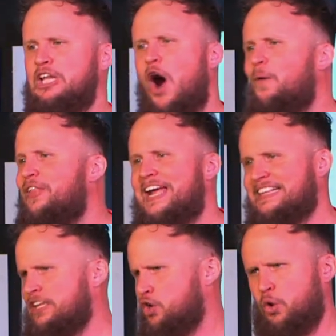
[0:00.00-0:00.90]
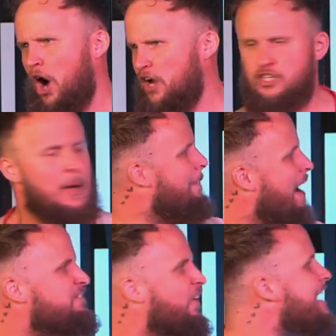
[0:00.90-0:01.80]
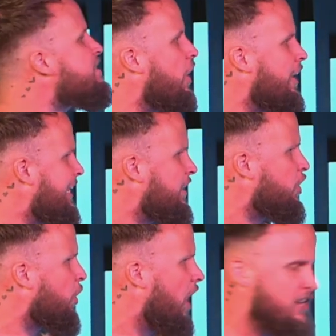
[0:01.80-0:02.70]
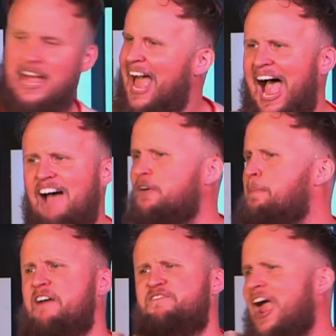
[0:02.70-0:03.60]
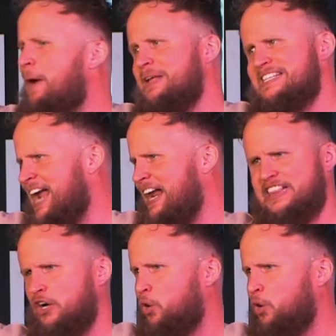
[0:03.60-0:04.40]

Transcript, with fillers: lonely at the cross. My friends aren't at the cross. Half of my family's not at the